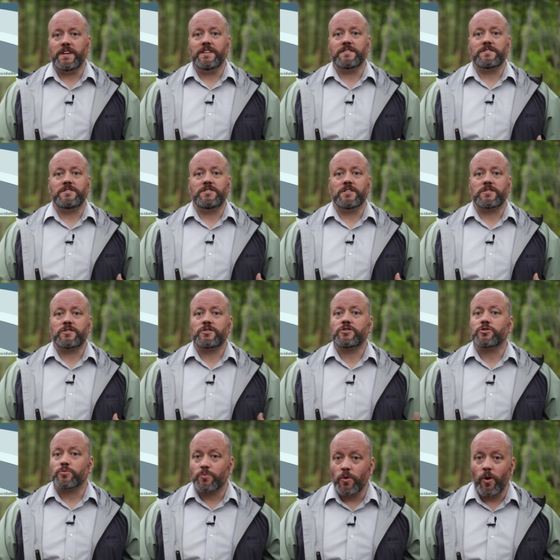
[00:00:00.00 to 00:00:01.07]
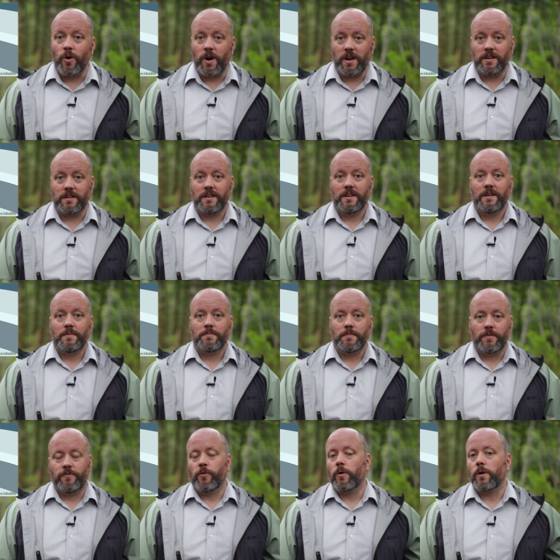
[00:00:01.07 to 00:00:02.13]
is destroyed
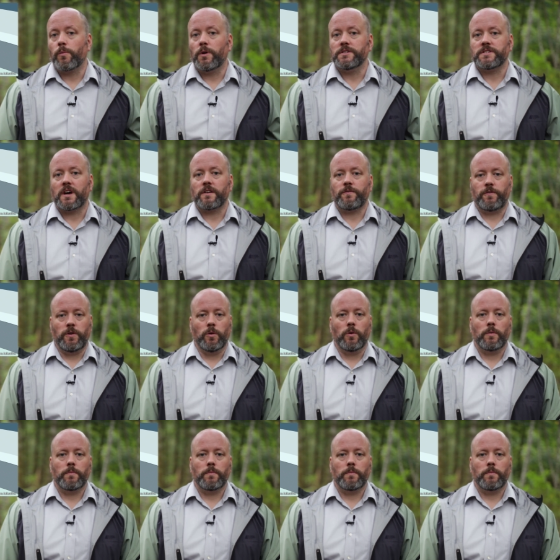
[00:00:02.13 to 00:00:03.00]
before it runs out of fuel.